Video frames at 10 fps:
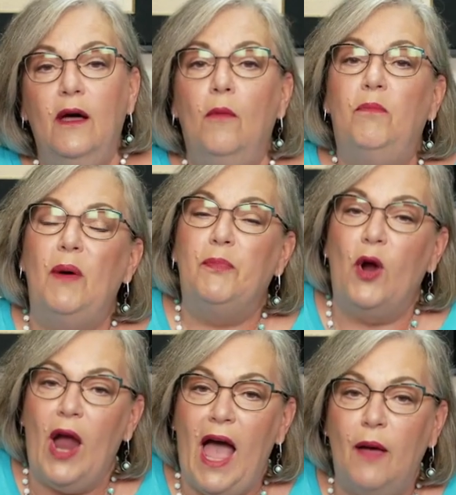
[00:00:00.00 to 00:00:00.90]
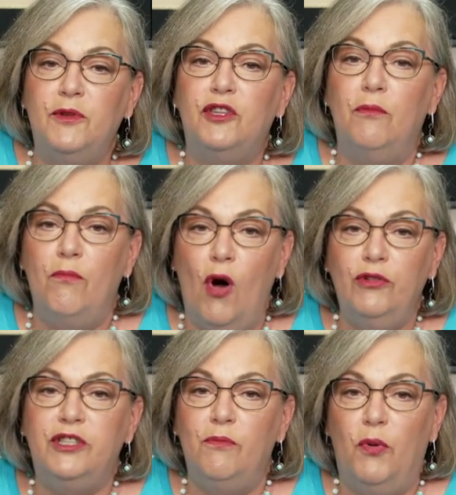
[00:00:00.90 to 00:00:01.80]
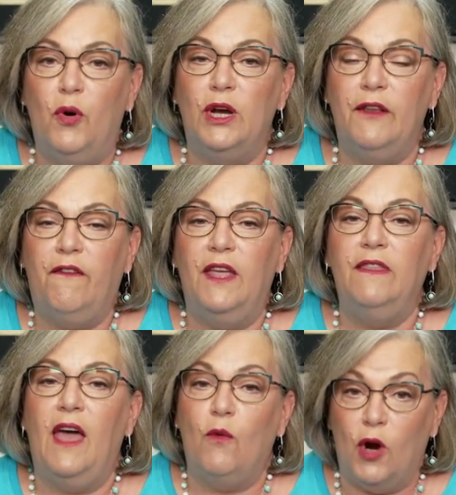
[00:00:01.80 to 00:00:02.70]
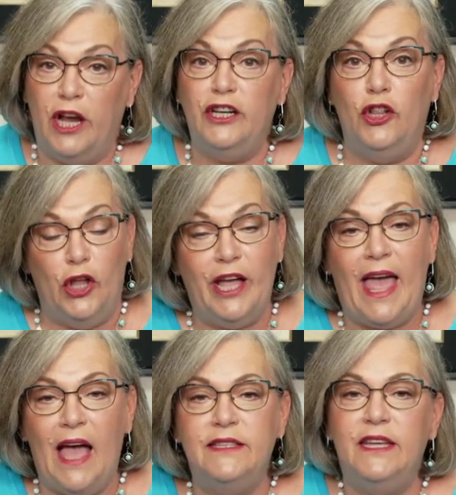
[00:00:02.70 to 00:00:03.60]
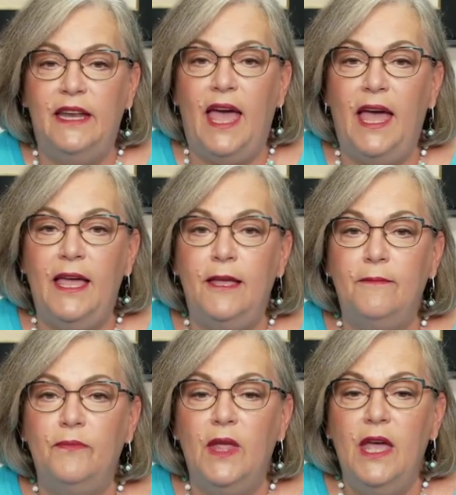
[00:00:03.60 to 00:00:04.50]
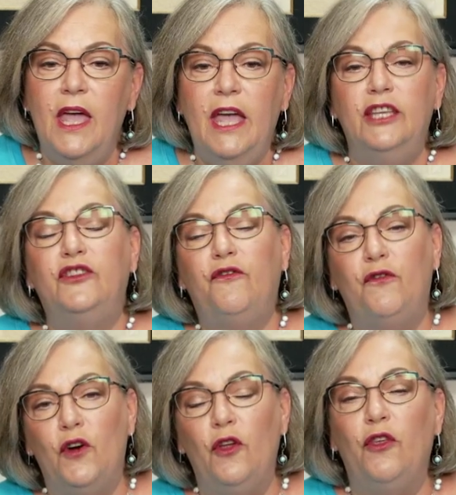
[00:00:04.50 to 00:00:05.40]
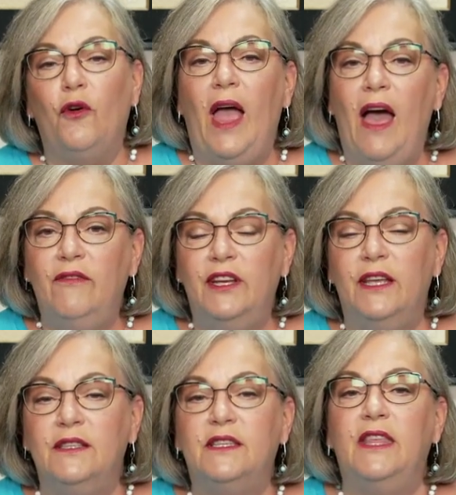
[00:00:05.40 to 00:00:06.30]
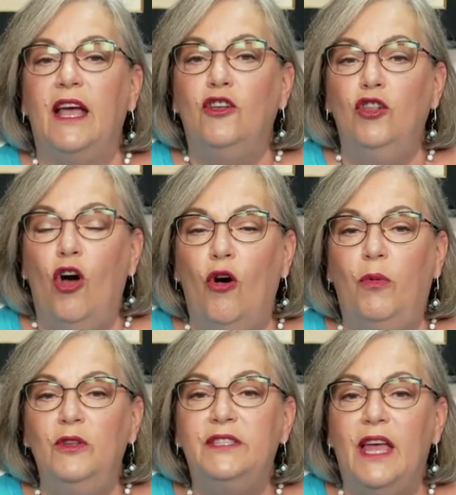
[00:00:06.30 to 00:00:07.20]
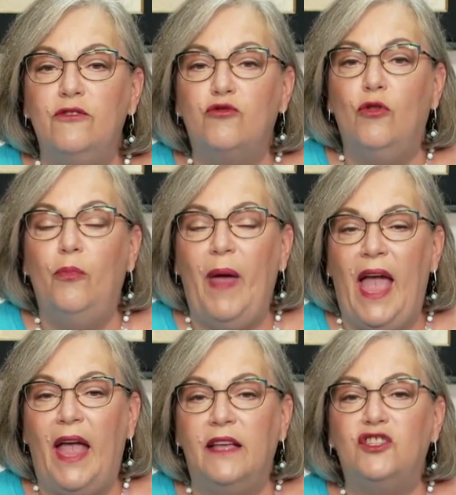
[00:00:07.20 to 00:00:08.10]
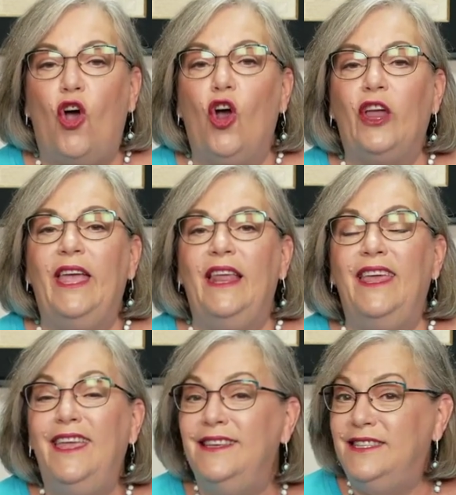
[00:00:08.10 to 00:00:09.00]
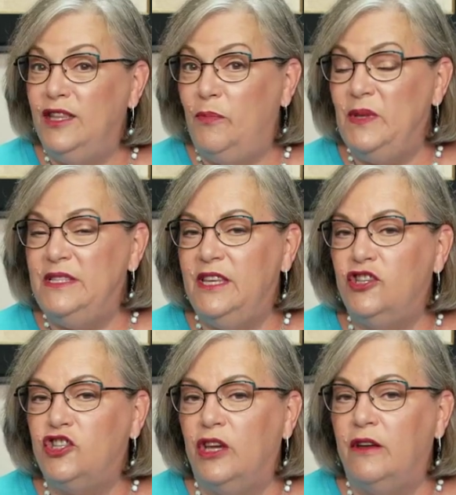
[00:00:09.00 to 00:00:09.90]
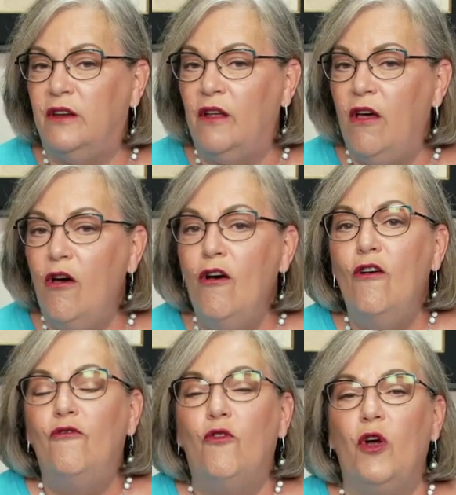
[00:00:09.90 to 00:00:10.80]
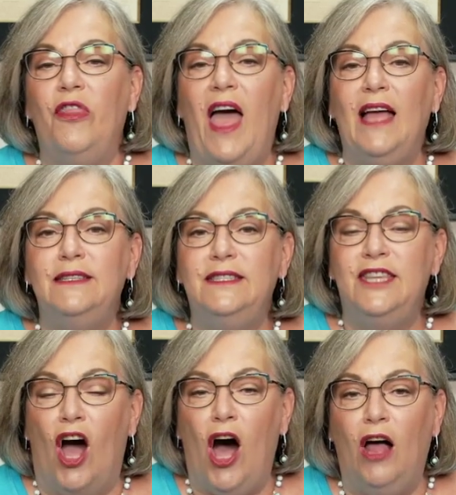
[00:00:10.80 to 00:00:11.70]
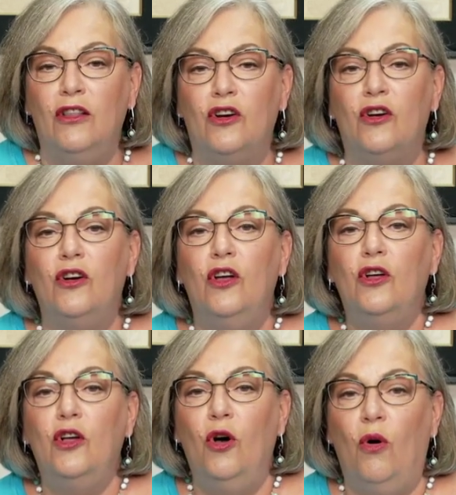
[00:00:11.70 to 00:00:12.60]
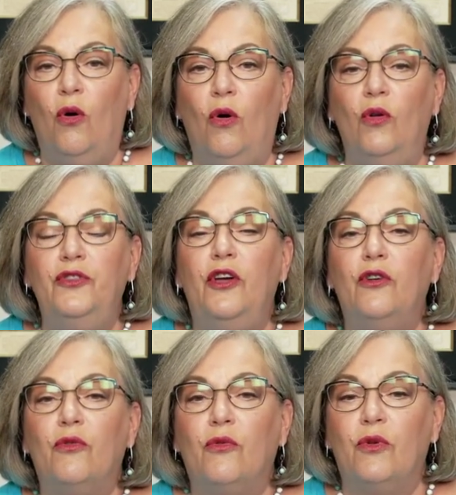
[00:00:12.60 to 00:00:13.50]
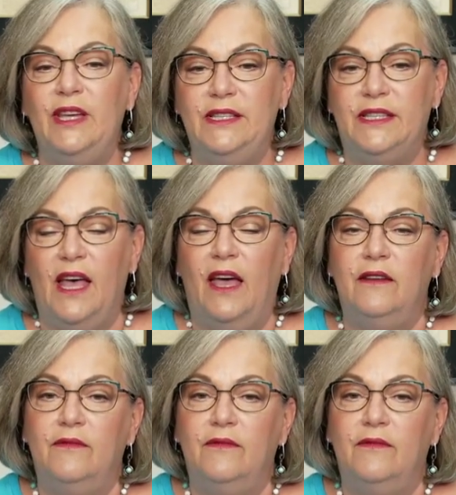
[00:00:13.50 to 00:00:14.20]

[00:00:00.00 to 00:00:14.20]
But perhaps the most important thing that we're going to look at today is further evidence that global central banks are getting into the position for that dollar gold reset.